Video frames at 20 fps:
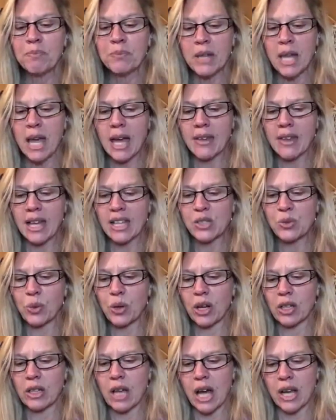and that's
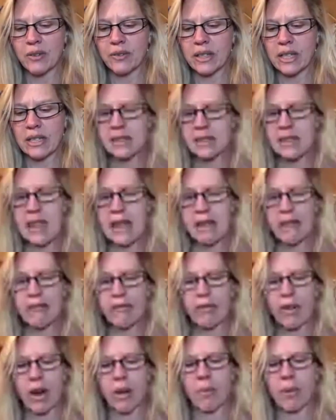where a lot of these came
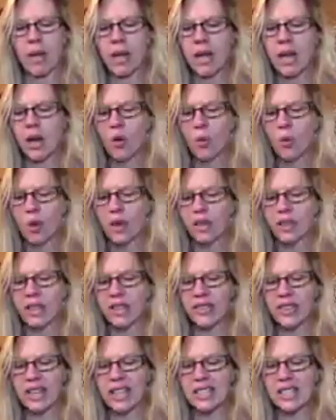from. One of the
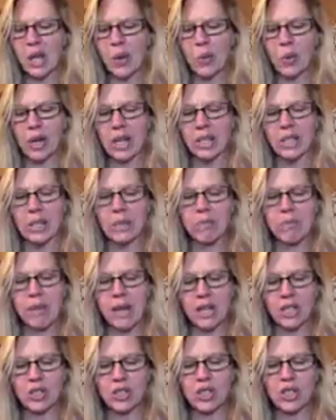things I wanted to
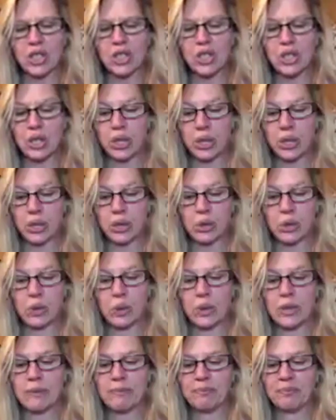mention
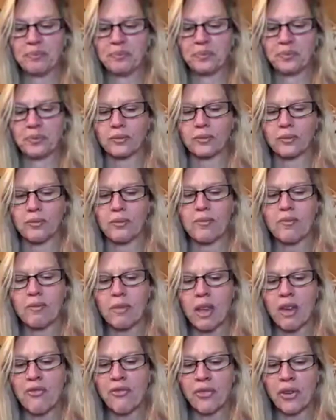too,
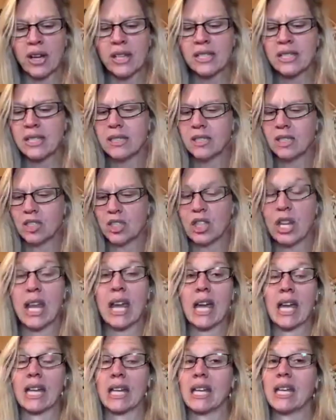Francis
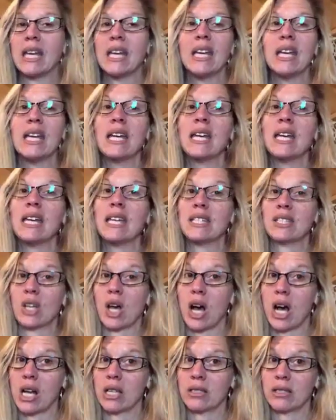Chan is
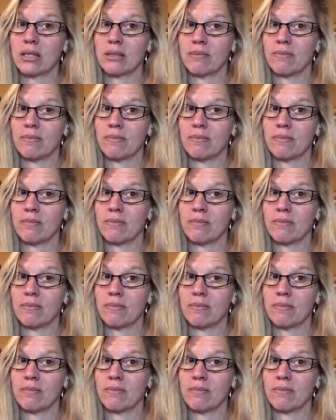awesome.